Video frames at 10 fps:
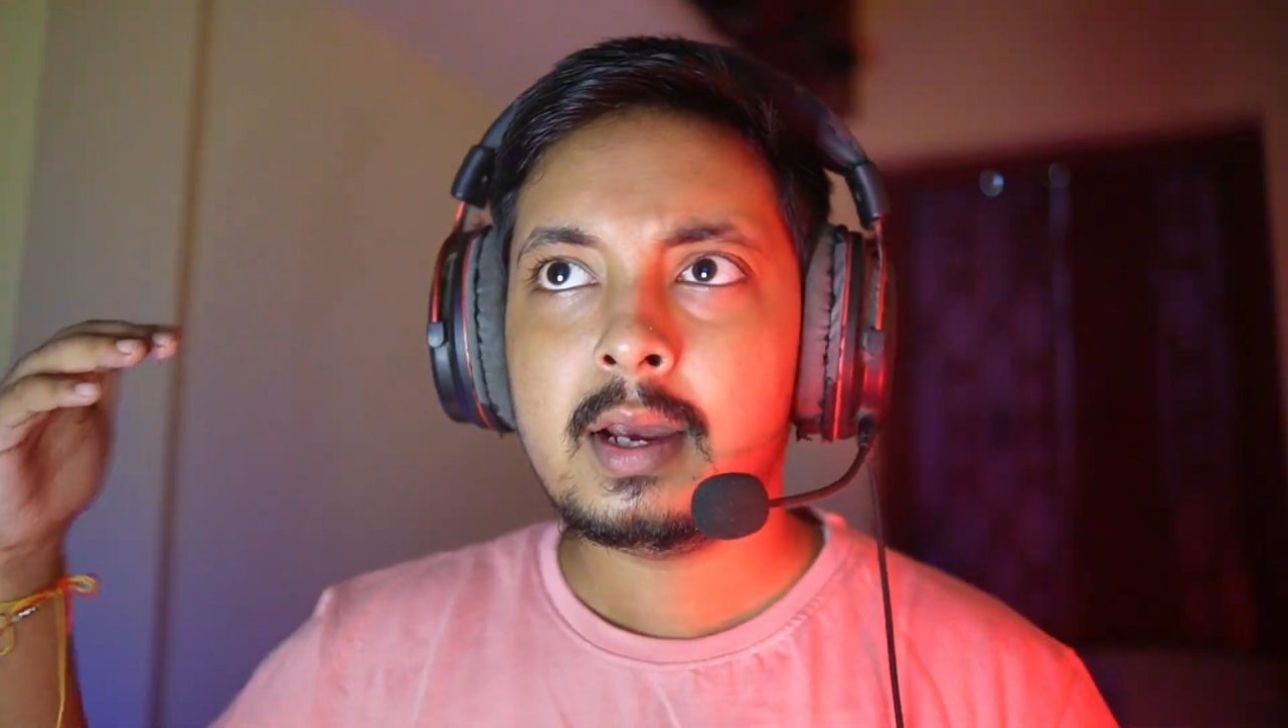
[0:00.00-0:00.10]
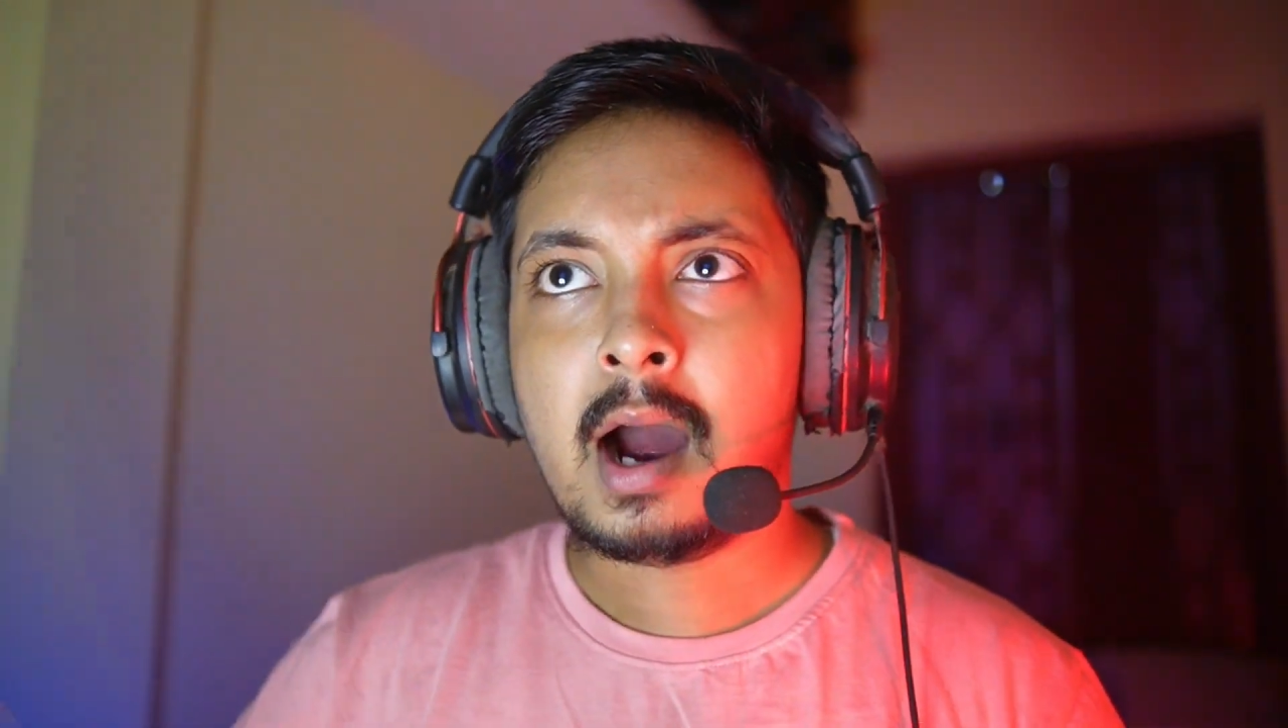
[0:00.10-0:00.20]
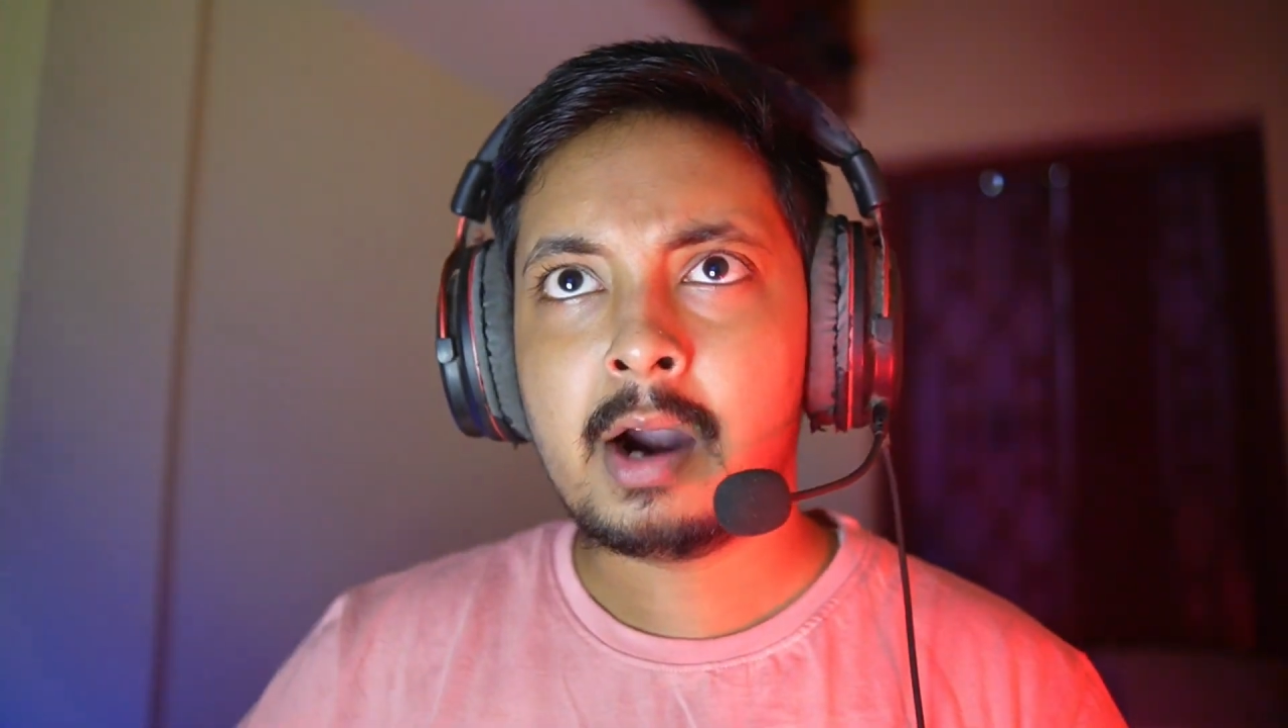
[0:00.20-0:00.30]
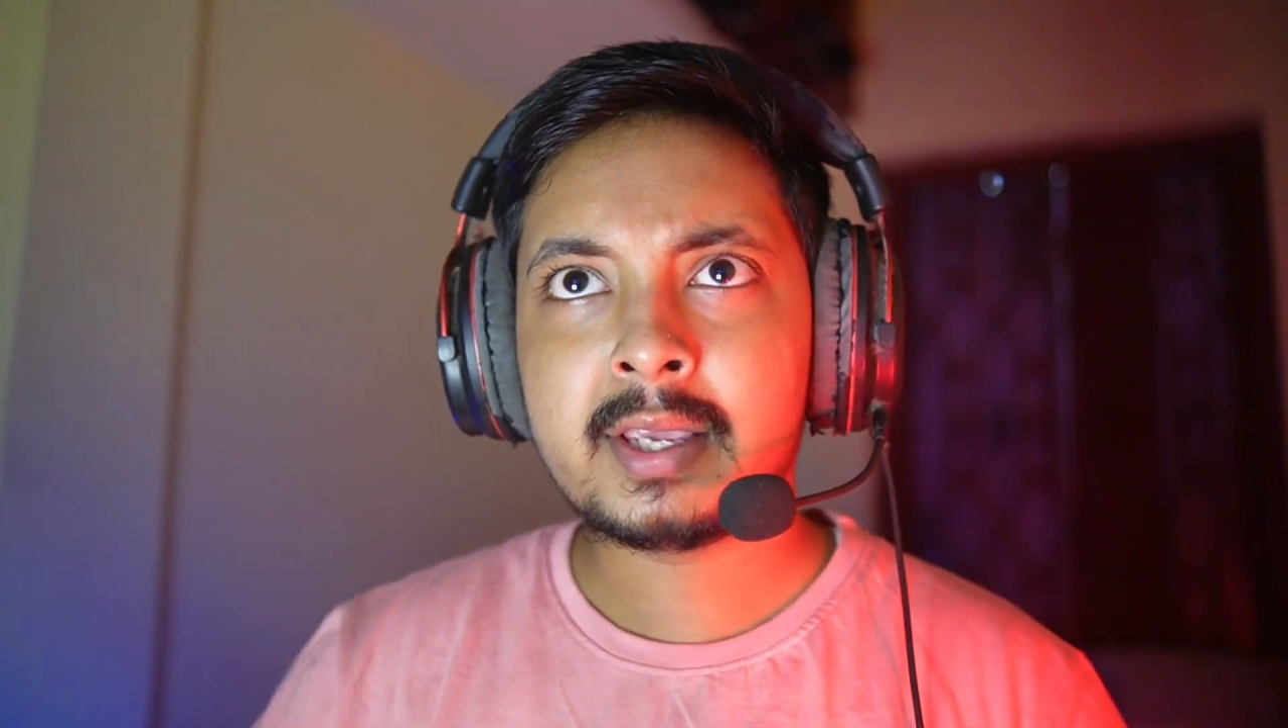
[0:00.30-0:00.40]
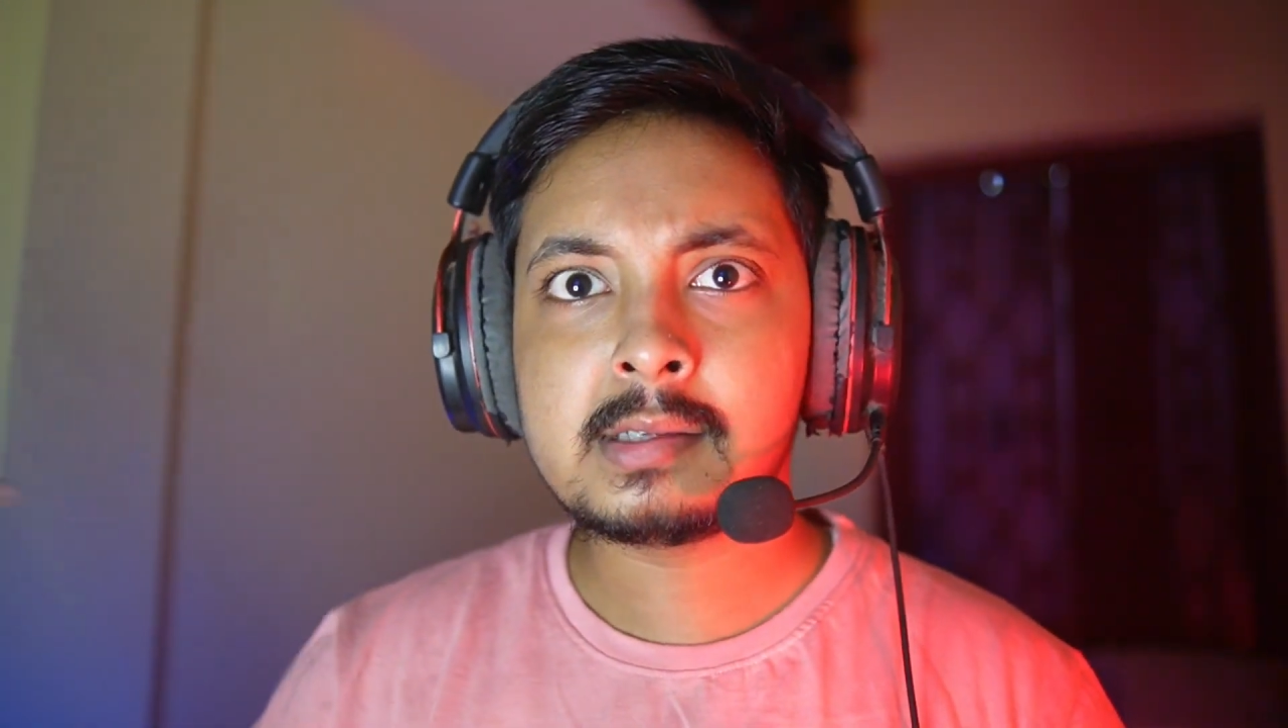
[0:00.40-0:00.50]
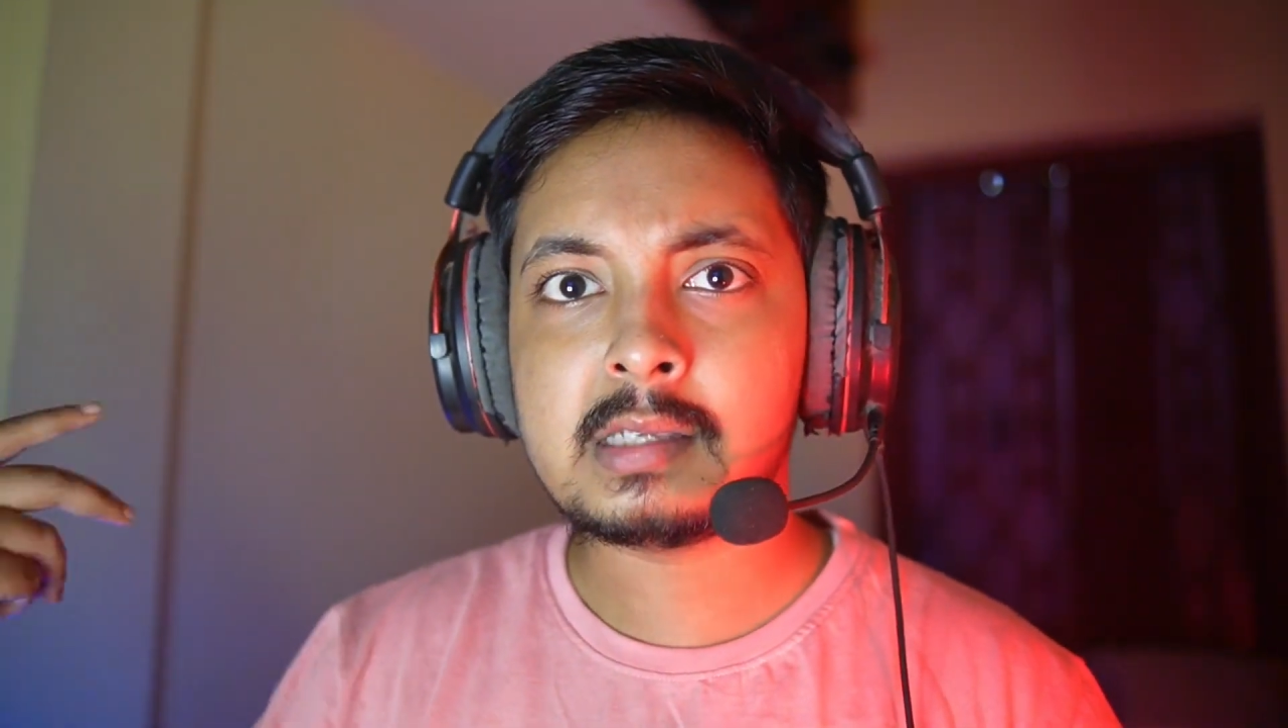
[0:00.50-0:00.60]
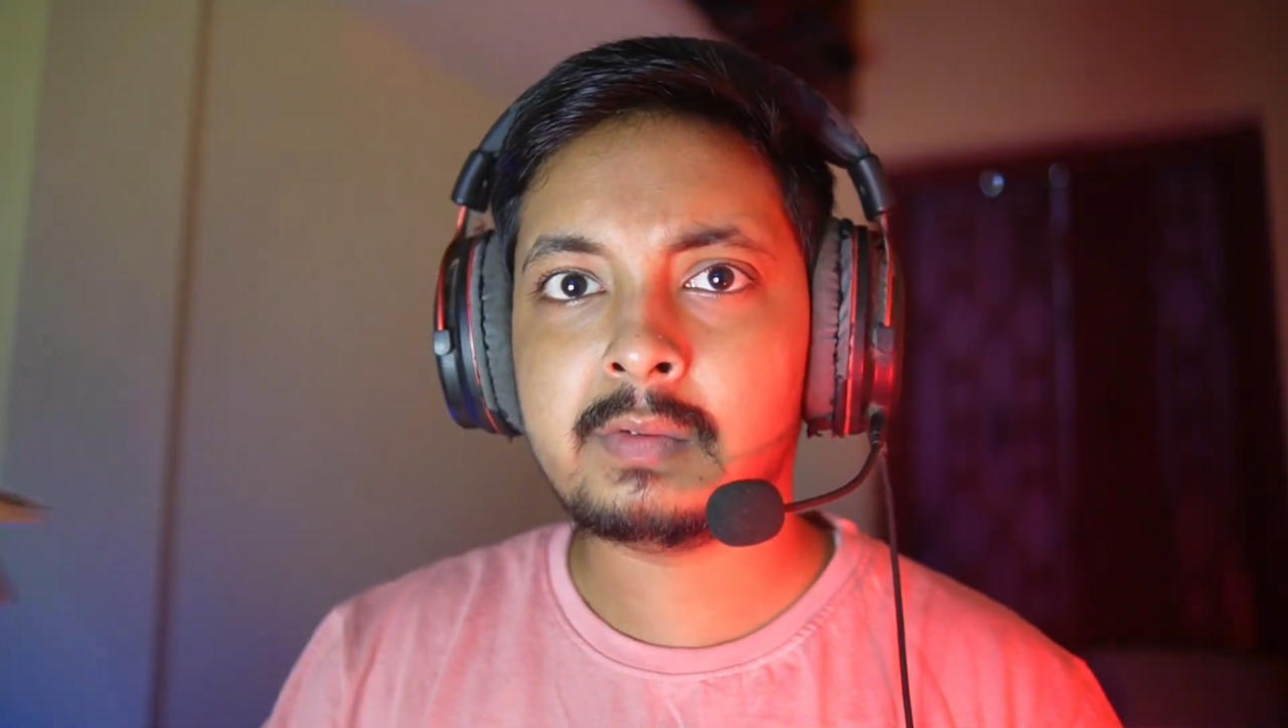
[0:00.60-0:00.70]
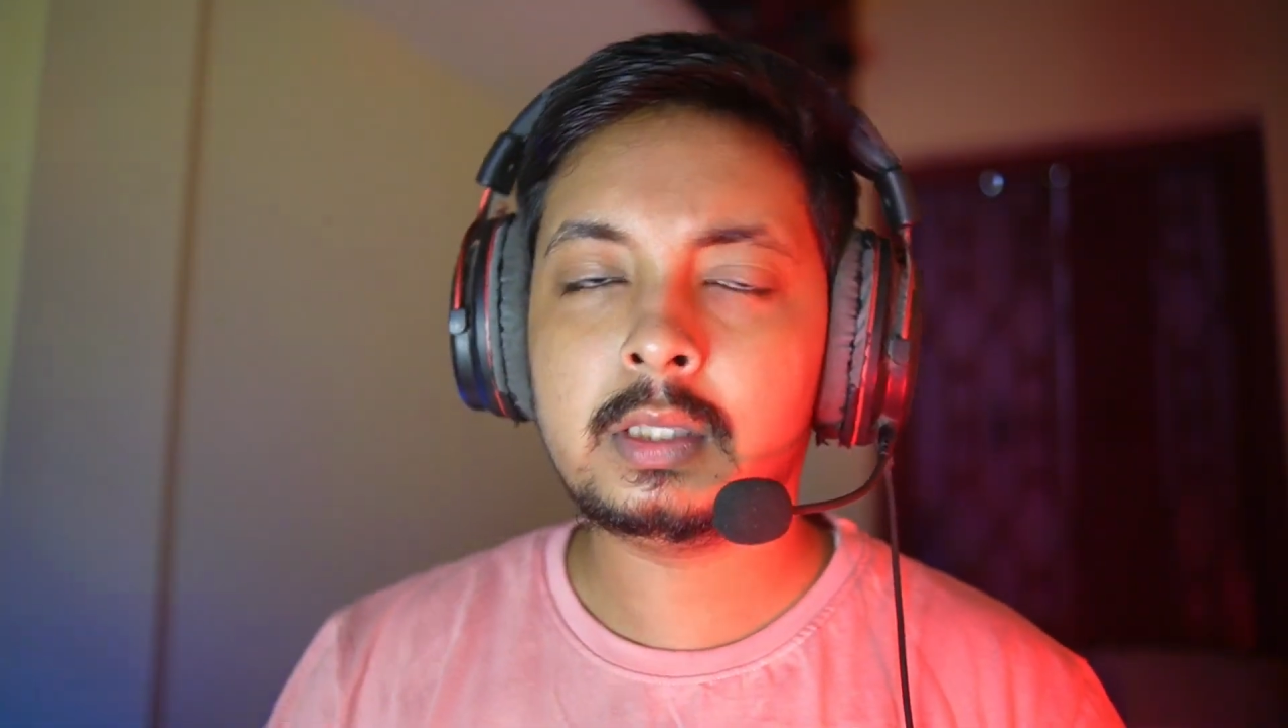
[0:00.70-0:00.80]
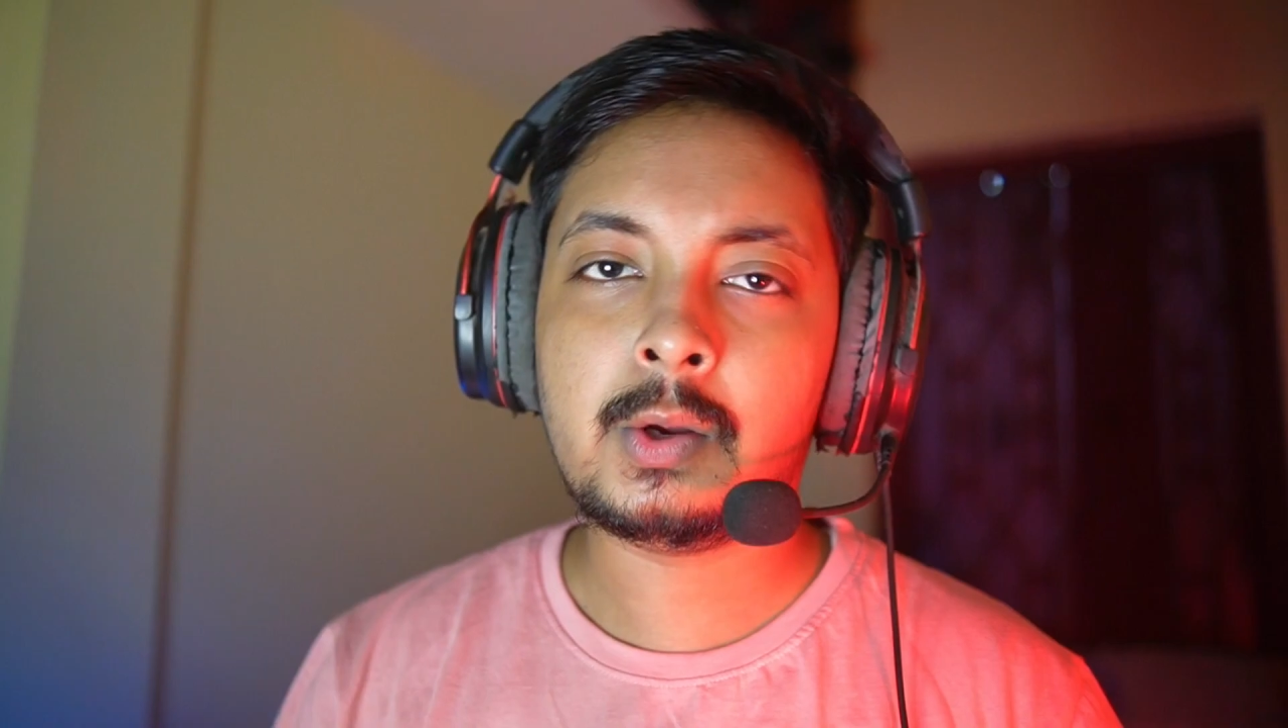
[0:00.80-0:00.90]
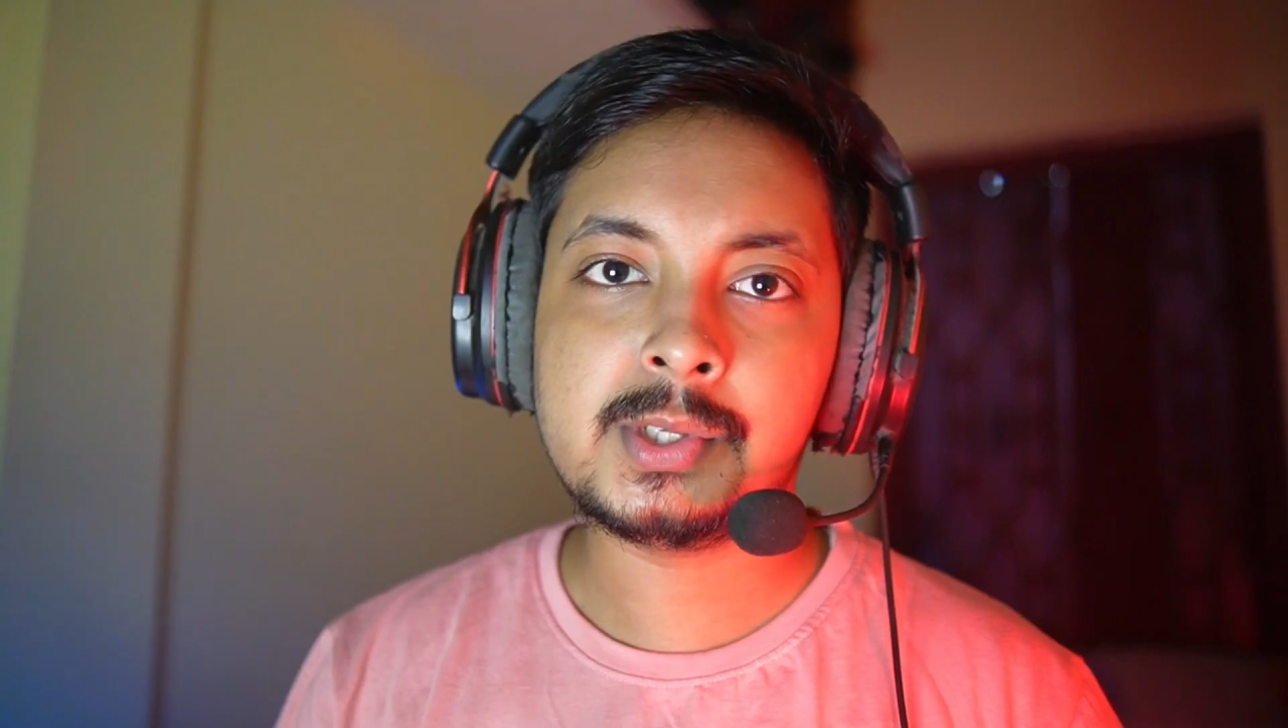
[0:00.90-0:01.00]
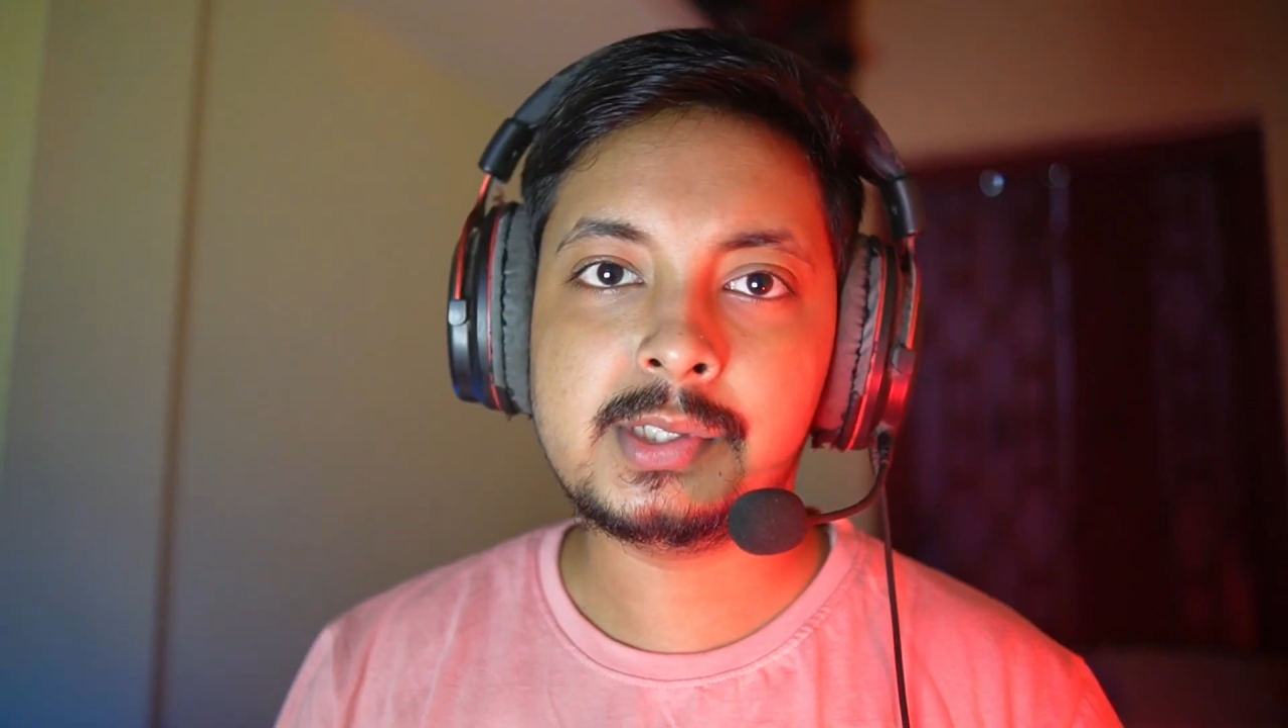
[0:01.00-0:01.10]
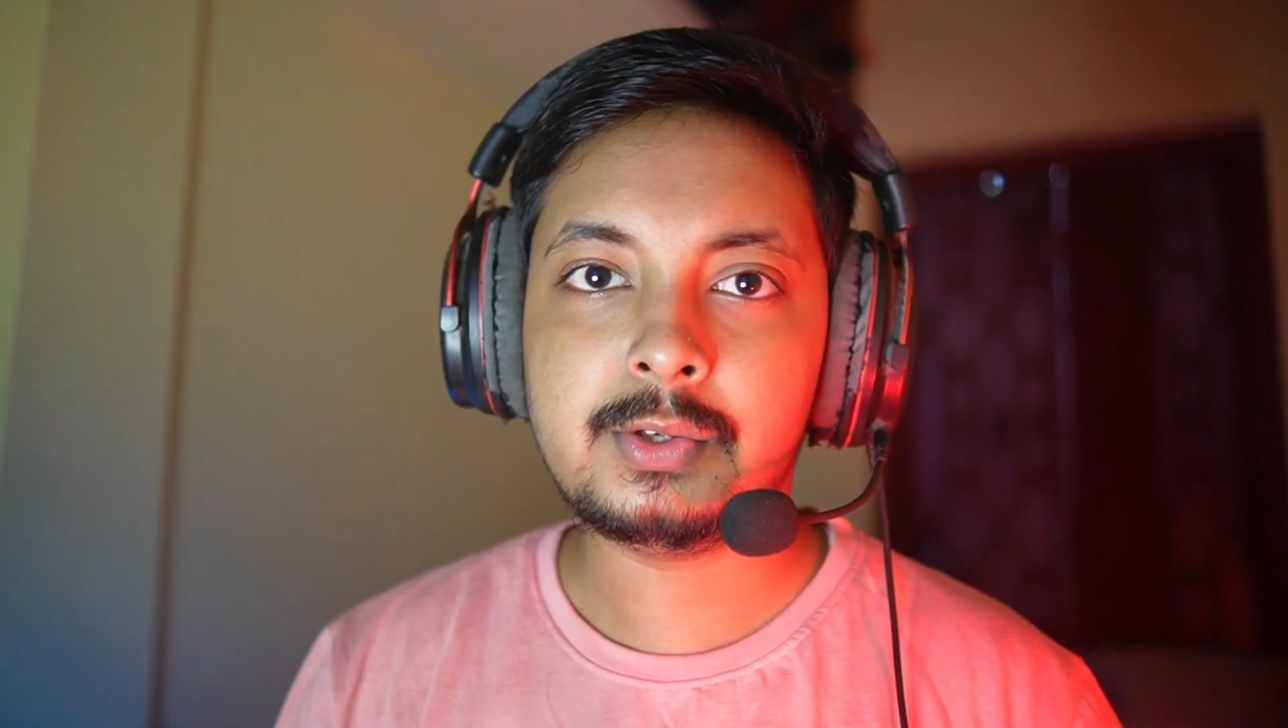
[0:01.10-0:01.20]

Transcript: RX 7000